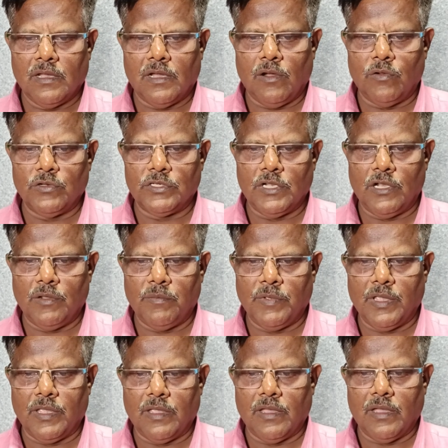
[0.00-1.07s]
counseled
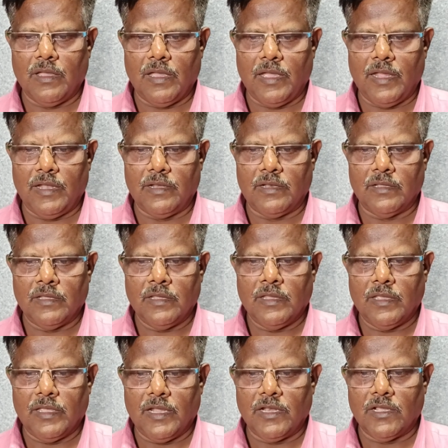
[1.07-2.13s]
me and
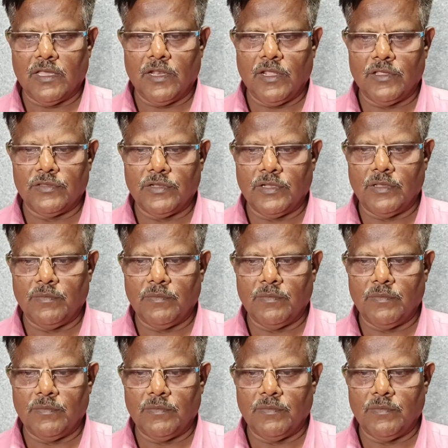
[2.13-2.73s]
encouraged